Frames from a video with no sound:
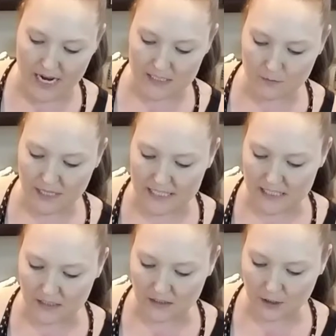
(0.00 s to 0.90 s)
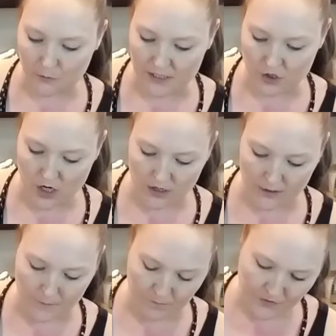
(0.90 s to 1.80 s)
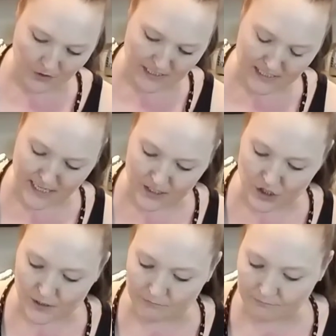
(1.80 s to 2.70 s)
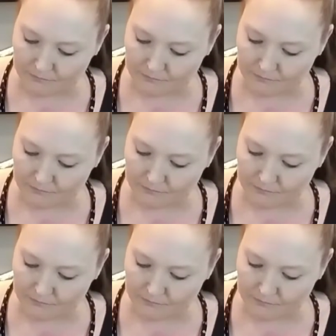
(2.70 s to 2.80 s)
husband likes it a little bit stronger. Well, let's see, actually,